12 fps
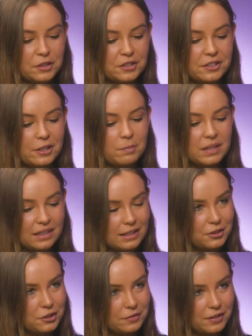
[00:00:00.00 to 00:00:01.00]
on, a big
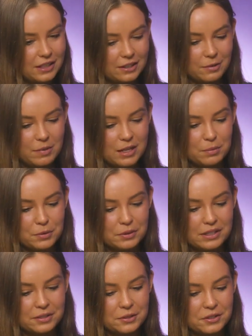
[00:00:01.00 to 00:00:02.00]
issue for young people
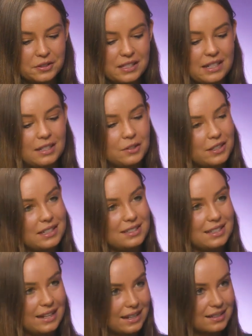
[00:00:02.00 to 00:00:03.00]
is also the increase to
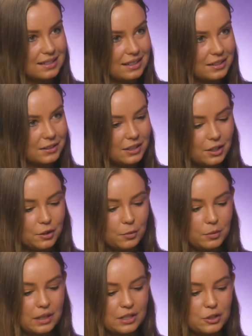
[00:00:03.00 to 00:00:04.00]
HECS debt,
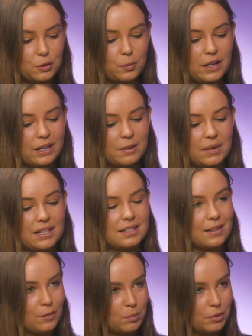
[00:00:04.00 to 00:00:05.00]
which went up by
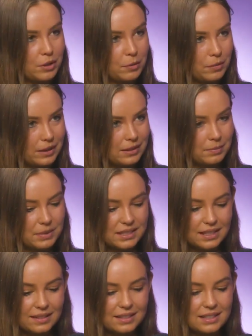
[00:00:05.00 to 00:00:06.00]

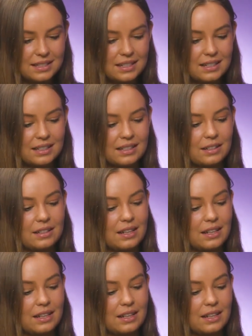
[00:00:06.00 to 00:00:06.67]
7.1% this year, the